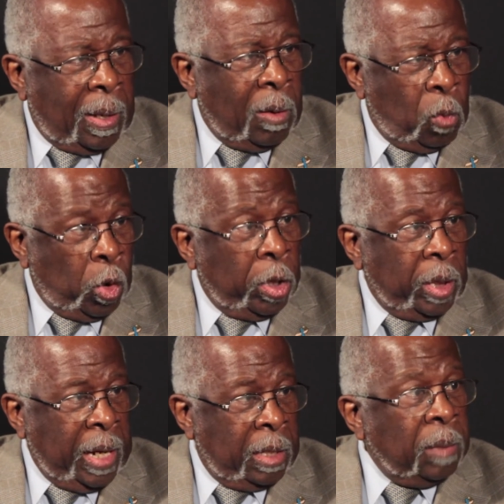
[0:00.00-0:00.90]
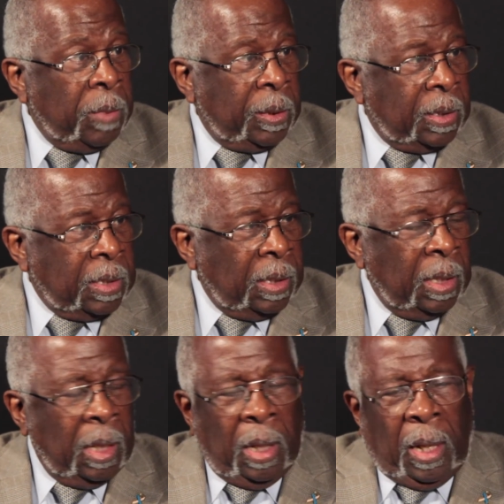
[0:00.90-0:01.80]
work in community.
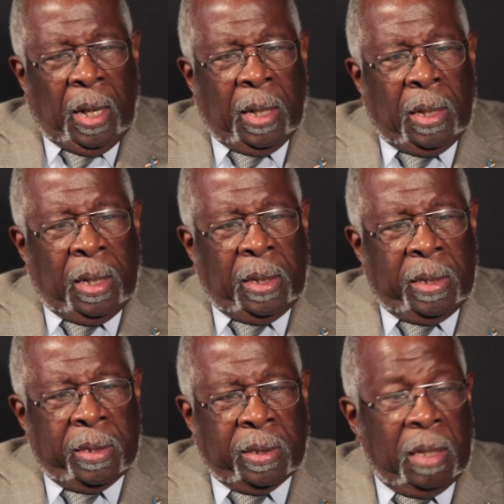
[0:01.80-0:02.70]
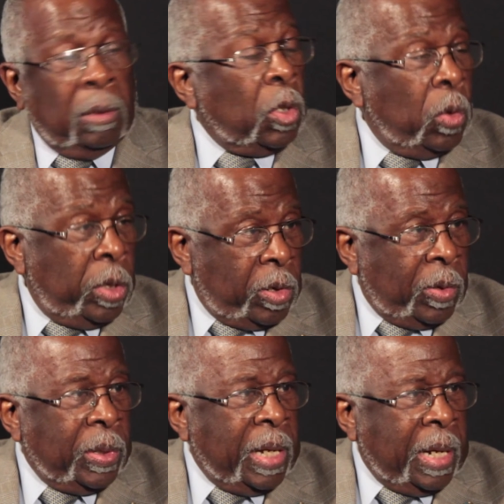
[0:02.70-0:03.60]
And it is still going
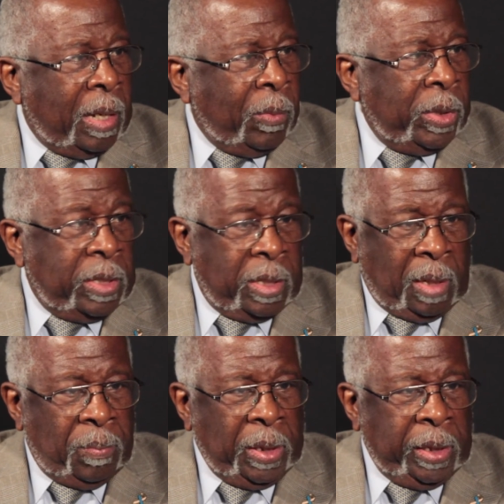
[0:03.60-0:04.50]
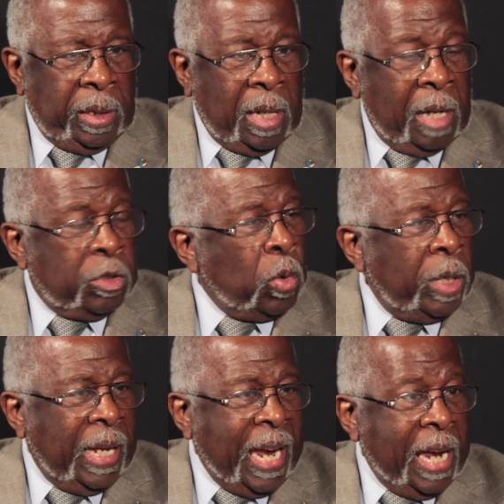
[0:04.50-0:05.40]
on now. We just completed our
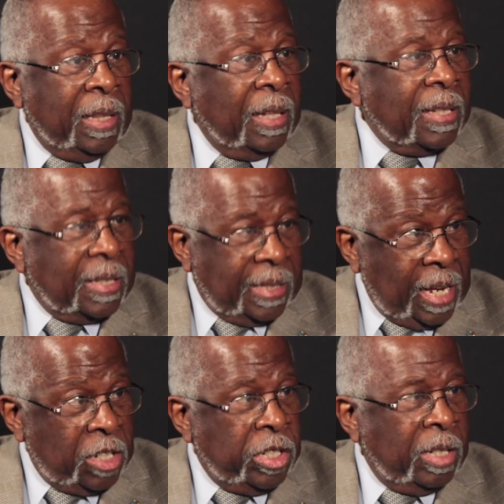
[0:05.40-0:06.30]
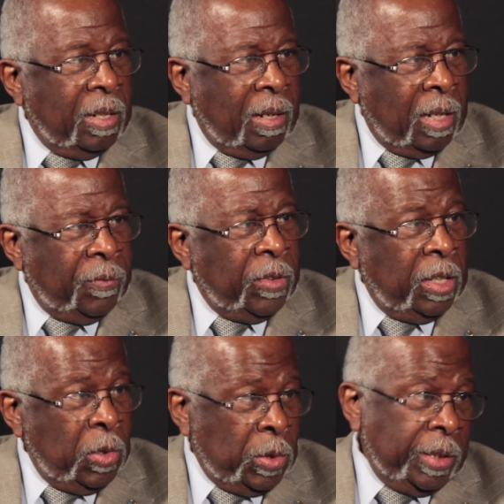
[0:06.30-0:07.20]
28th session of the
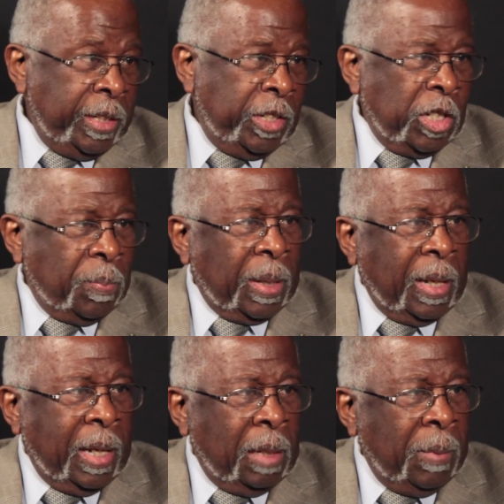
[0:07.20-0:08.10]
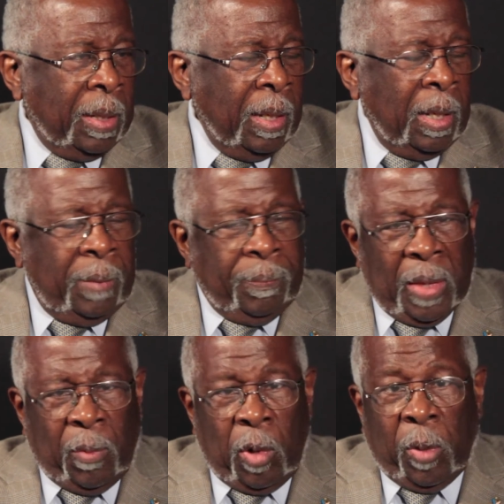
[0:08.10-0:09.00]
Youth Leadership Academy.
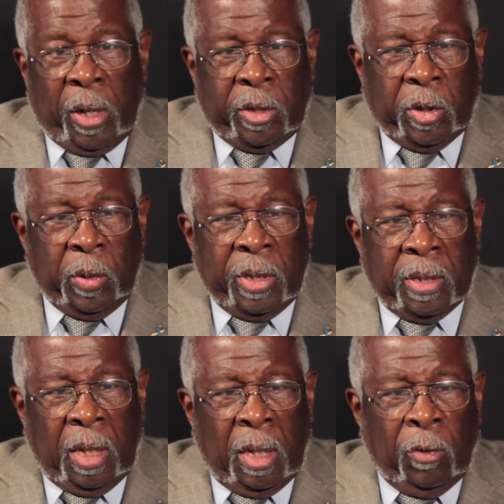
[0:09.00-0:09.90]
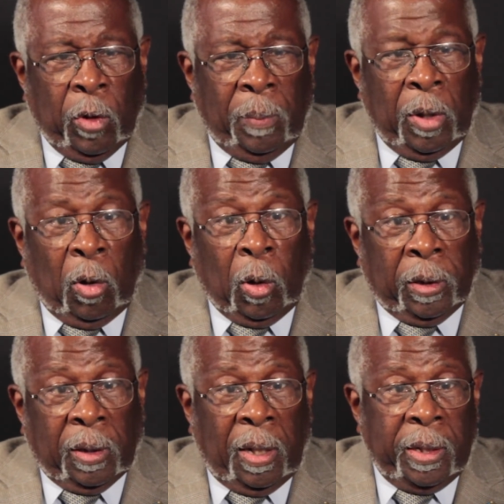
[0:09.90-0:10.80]
We bring students in from all
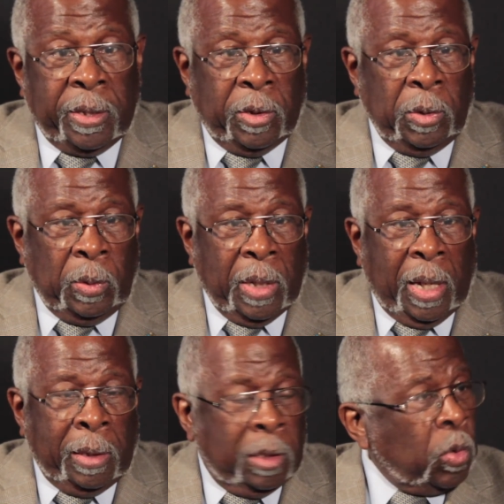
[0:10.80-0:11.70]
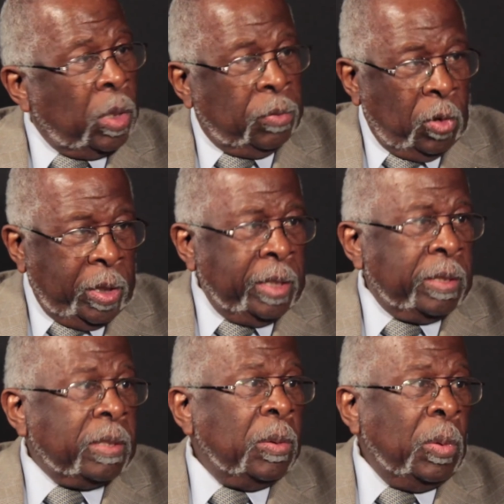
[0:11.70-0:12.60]
of the high school, 9th to 12th
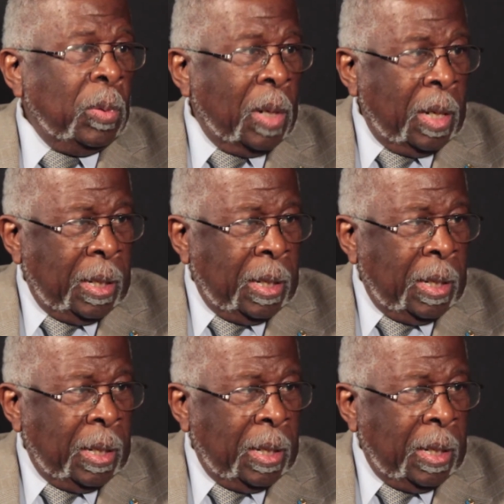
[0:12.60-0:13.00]
graders, to